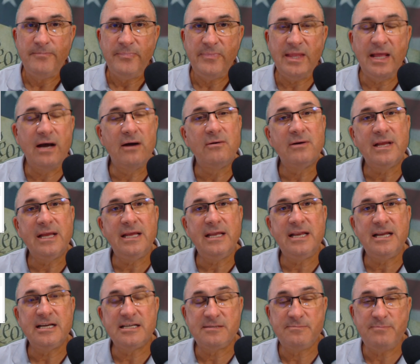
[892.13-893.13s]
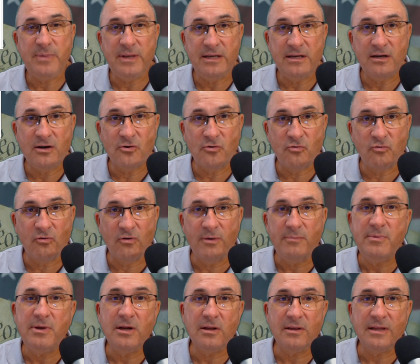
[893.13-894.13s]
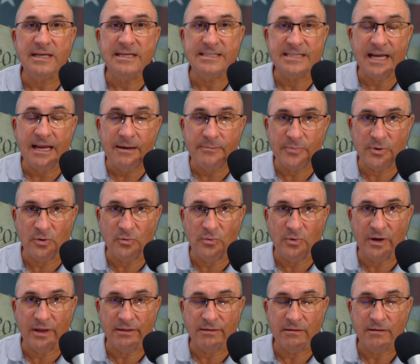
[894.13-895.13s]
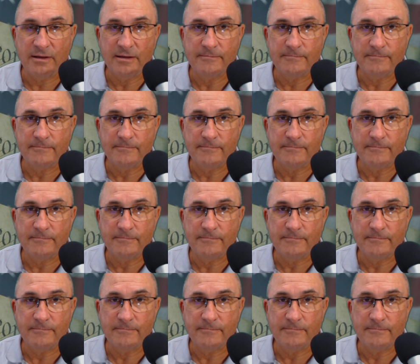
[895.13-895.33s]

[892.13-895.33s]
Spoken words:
Now, it has been criminally tampered with.